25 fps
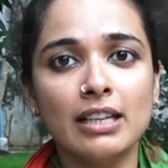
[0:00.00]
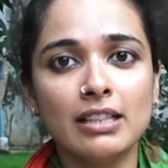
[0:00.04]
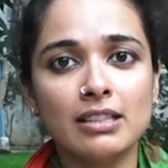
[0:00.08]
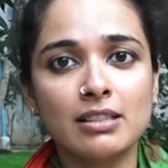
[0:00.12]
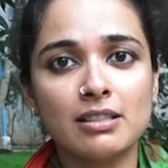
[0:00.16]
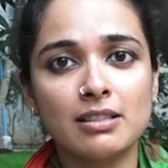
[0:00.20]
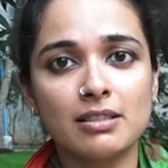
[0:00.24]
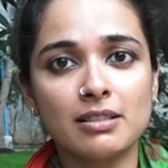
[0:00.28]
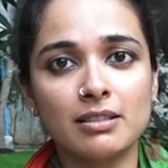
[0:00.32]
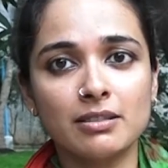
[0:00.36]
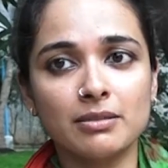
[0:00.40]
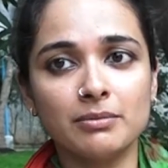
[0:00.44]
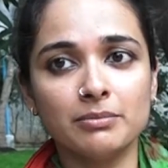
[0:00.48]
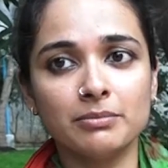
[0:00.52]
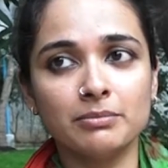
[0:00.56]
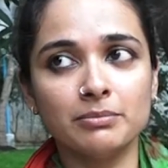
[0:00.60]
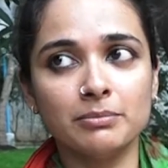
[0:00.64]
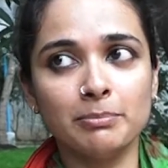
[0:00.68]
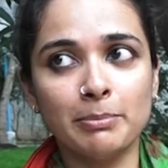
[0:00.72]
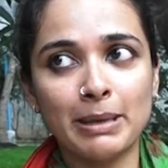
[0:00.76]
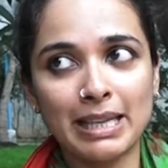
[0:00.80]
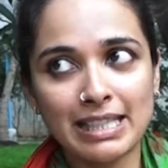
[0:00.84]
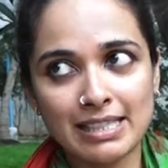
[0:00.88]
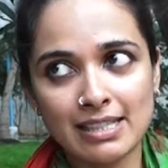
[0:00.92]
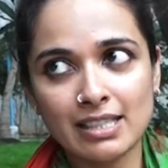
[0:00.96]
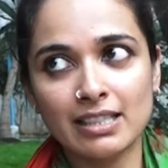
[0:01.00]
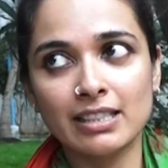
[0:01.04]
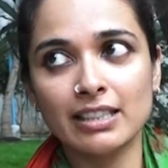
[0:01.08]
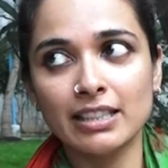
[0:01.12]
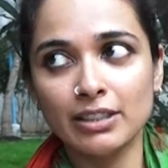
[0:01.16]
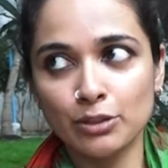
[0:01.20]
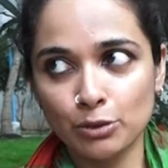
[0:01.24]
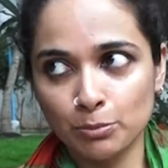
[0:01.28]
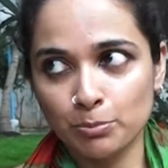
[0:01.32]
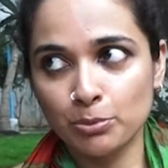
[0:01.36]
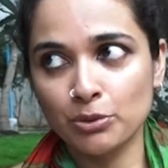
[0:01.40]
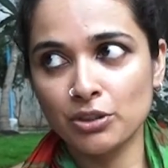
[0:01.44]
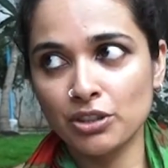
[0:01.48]
It's
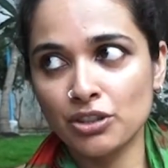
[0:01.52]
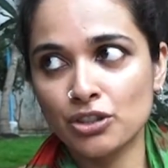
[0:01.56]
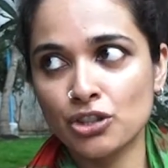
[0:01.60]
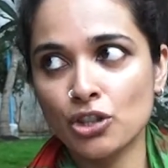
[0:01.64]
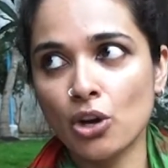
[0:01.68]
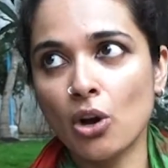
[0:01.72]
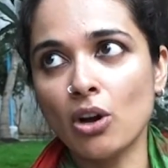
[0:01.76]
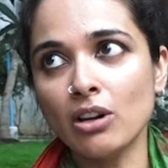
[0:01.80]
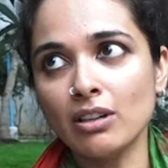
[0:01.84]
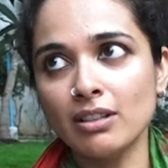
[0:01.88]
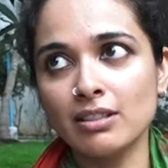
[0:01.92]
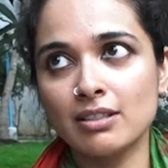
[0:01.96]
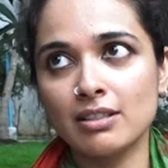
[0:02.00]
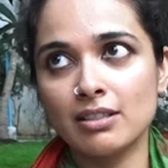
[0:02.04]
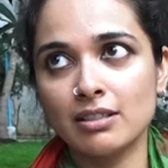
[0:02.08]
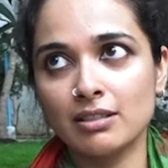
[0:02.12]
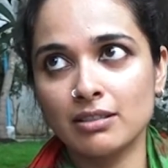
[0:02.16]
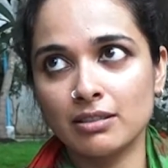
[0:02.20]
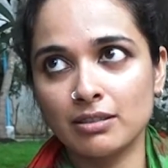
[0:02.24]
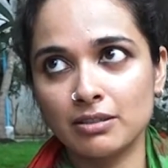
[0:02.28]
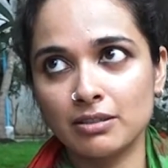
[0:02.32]
basically, to put it short, it's